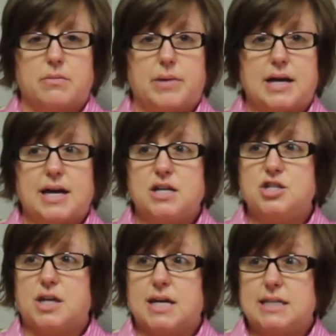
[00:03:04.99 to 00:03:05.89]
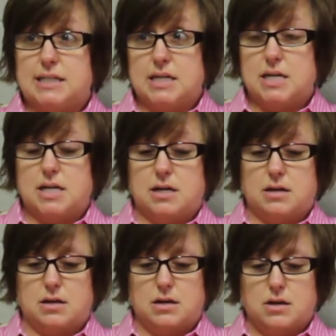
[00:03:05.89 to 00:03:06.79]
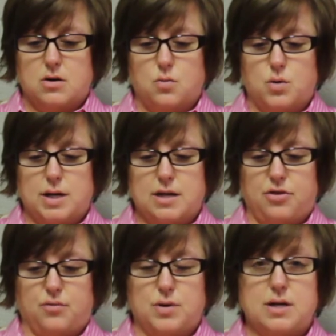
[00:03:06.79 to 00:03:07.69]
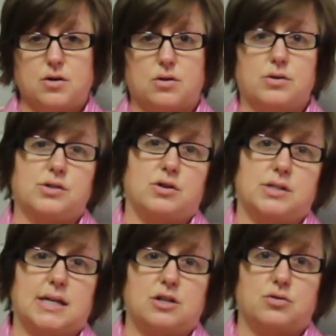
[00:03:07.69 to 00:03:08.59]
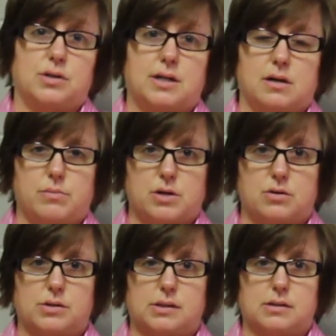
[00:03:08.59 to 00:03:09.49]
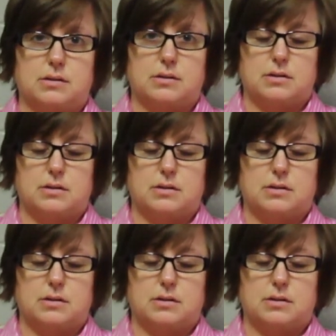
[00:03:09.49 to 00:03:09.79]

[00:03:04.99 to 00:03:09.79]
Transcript: By age 18, 1 in 3 girls are sexually abused.